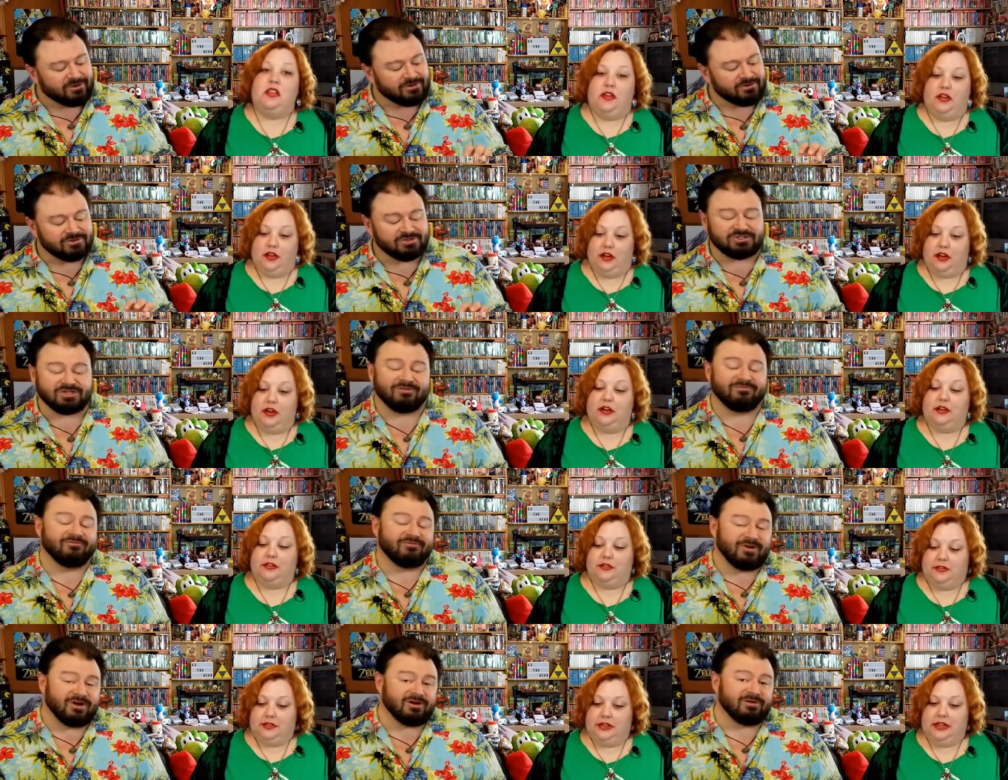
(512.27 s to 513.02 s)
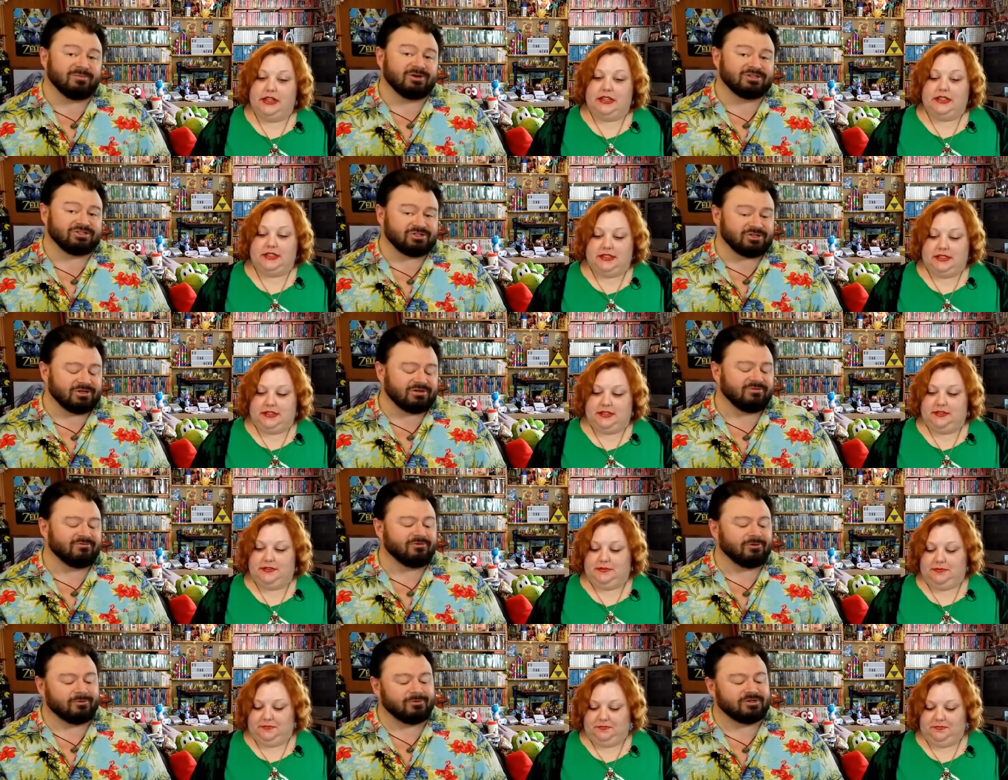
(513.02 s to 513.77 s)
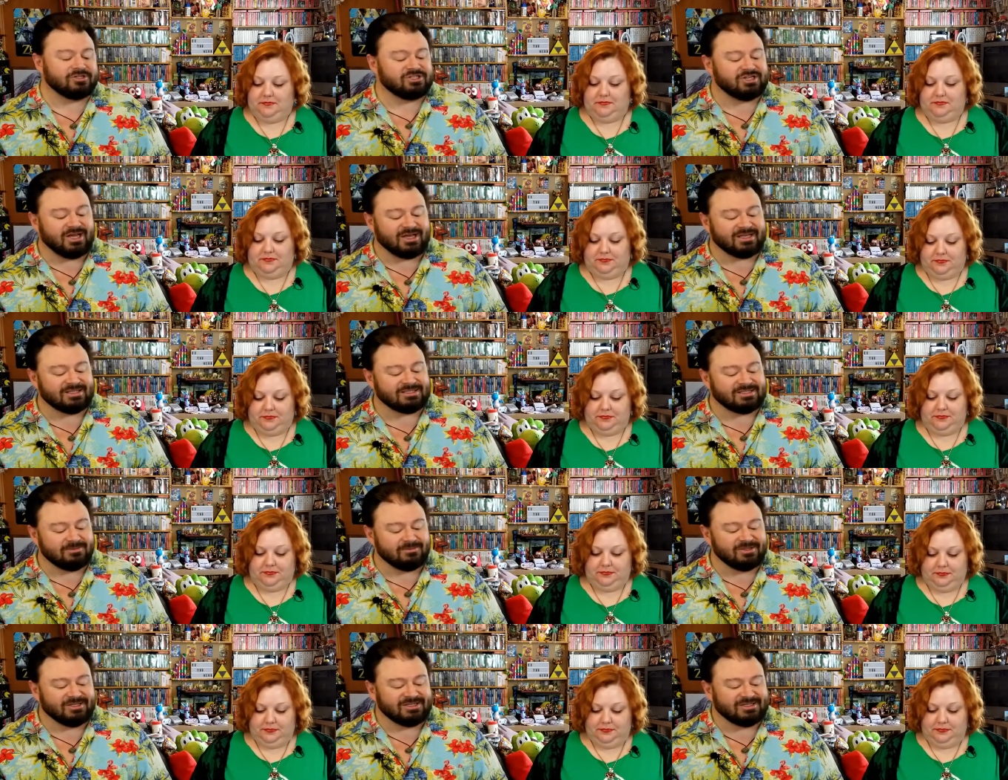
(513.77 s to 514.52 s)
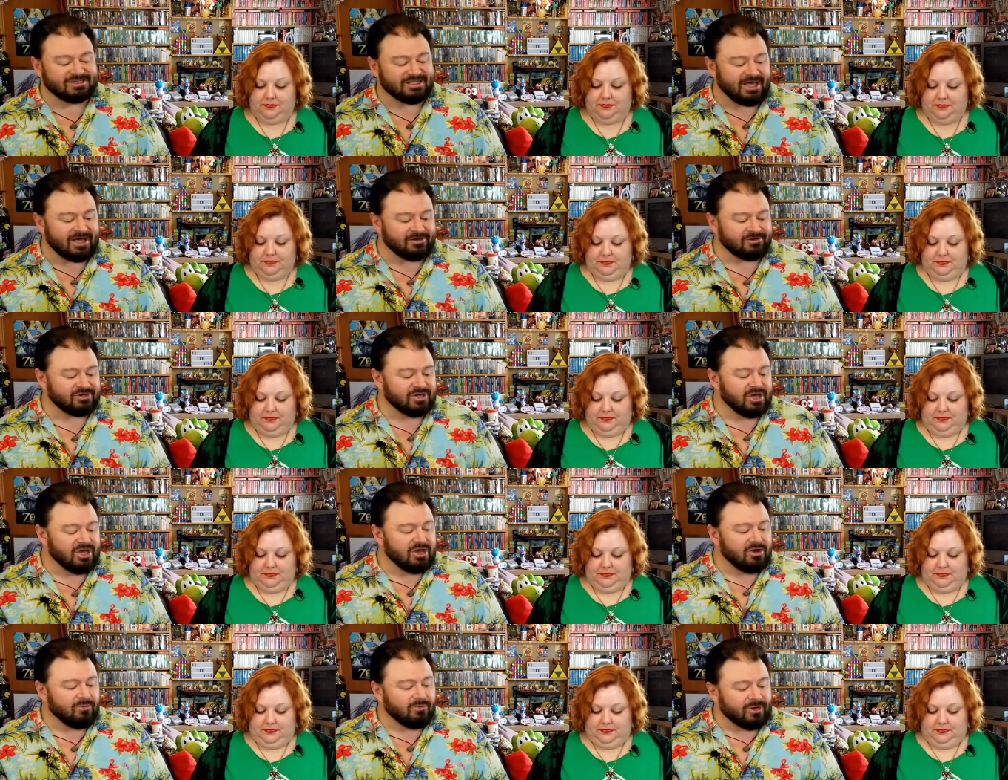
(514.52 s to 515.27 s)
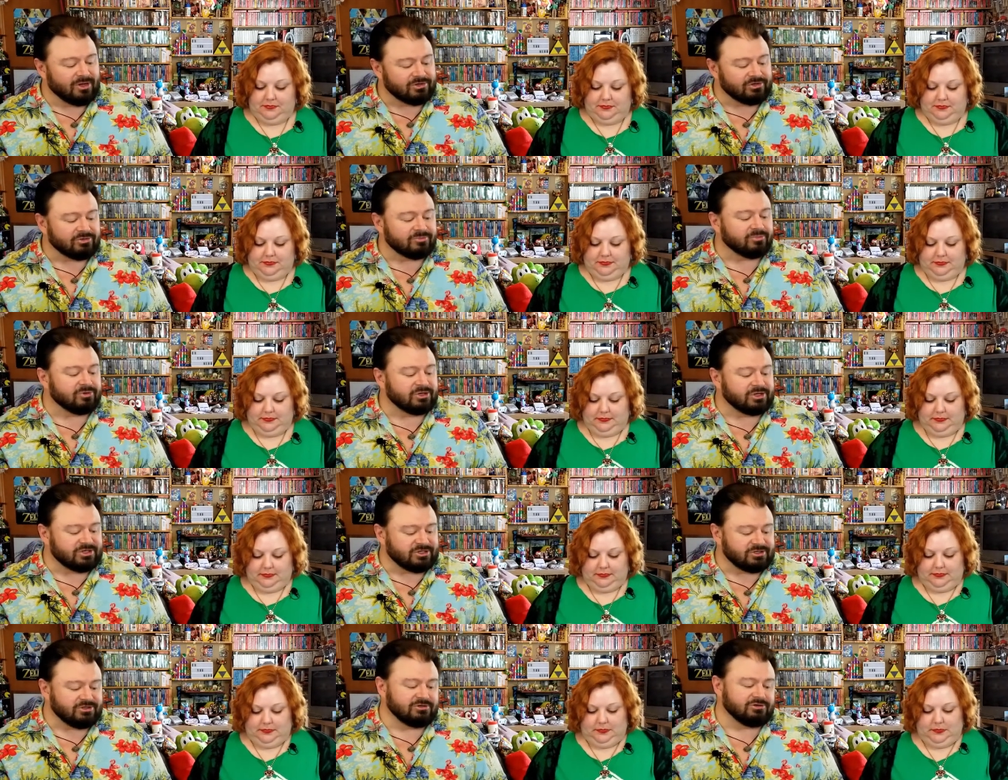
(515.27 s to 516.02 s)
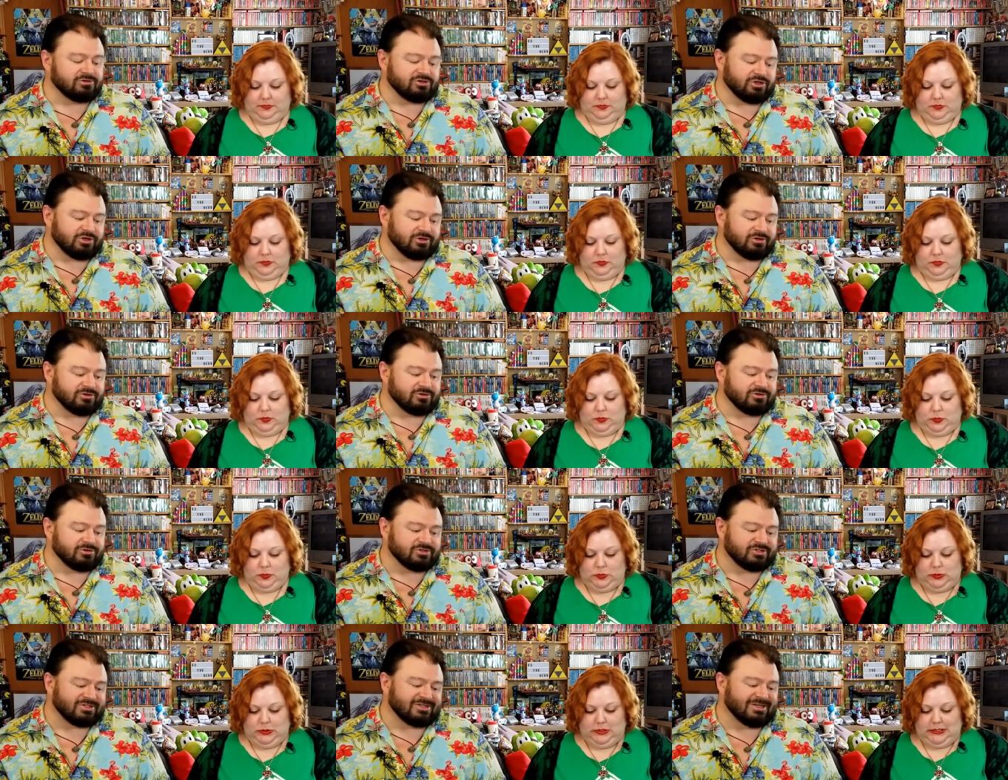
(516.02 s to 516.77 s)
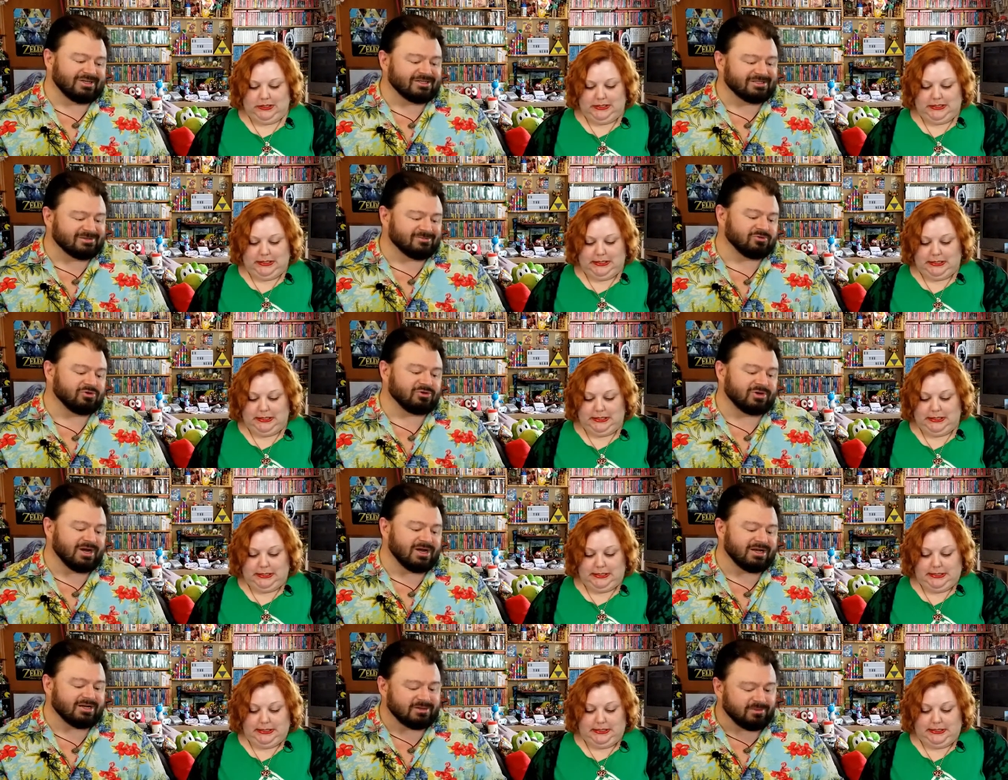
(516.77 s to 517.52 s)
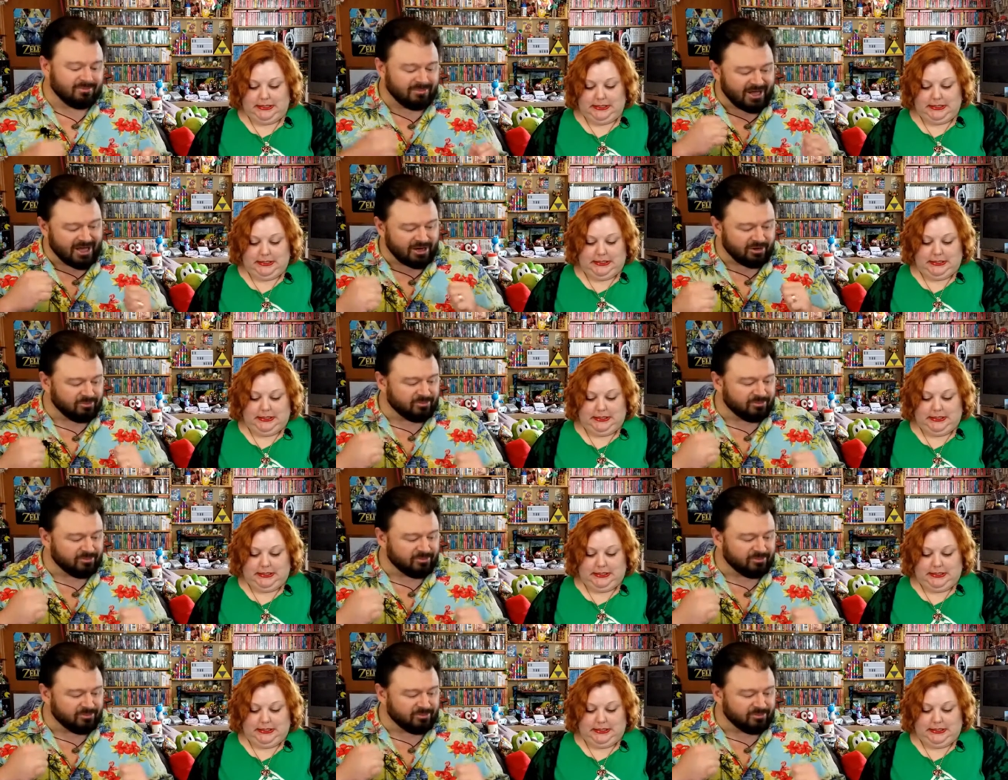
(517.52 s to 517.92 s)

Speaker 1: There are. So I'm very yes. much looking forward to checking some of these out while you put your turtles in some great battle